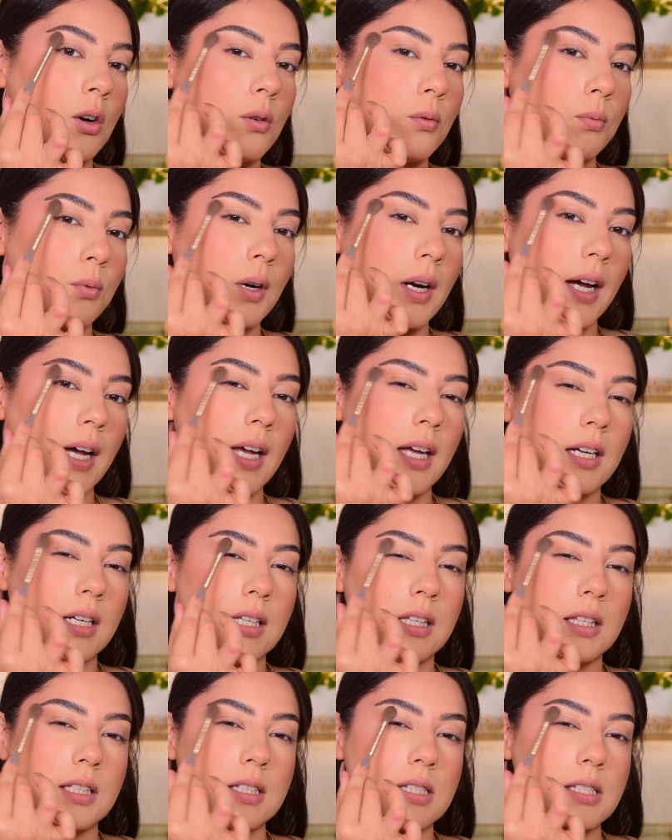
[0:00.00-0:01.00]
right
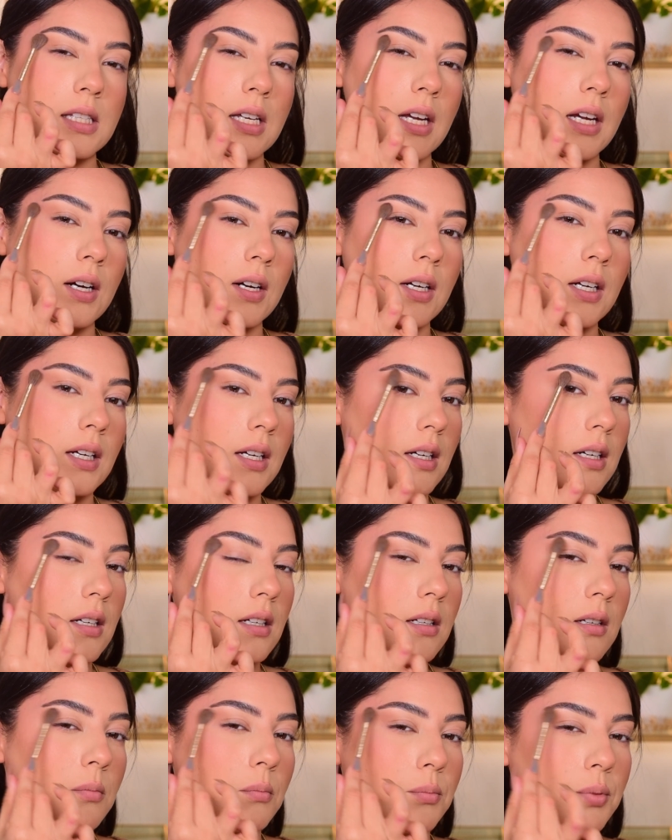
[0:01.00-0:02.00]
in this area.
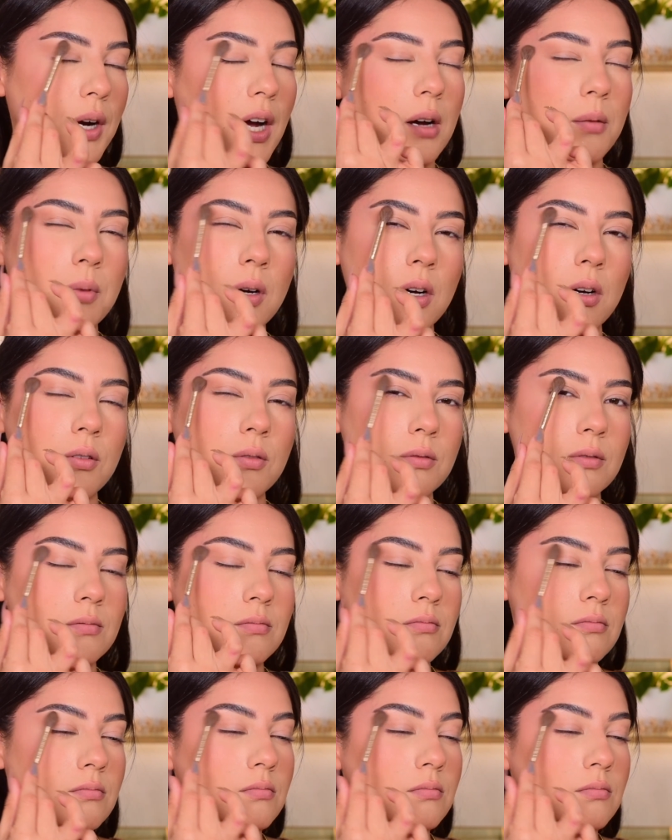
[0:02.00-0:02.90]
Brow bone,